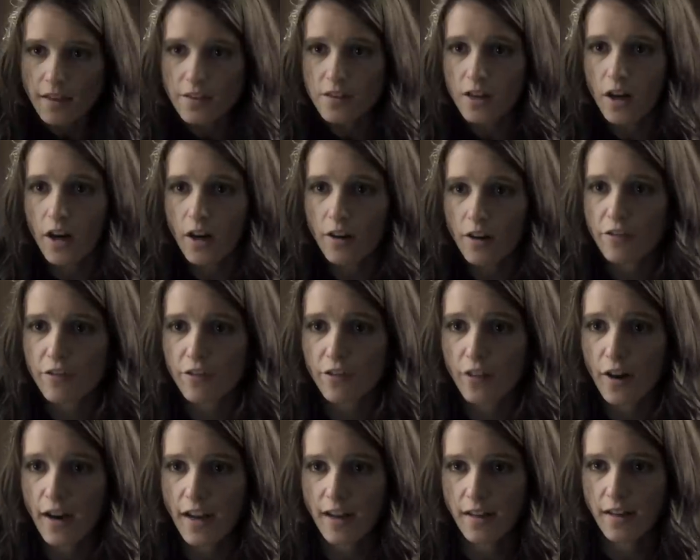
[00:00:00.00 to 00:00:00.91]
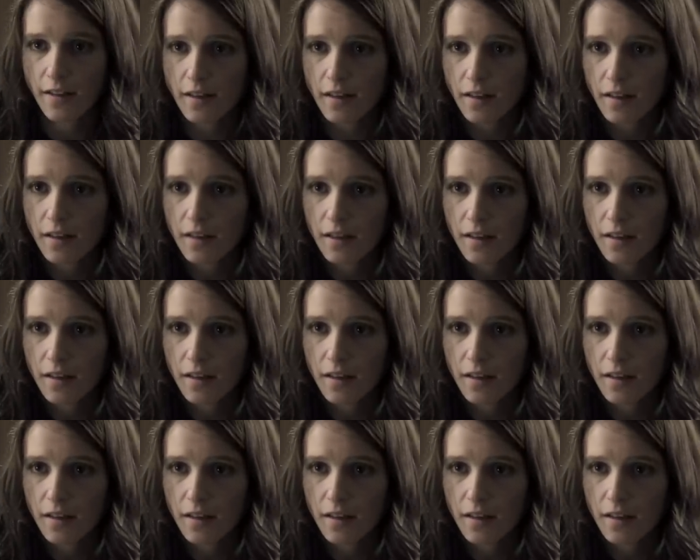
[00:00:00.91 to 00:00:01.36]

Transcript: He's our friend.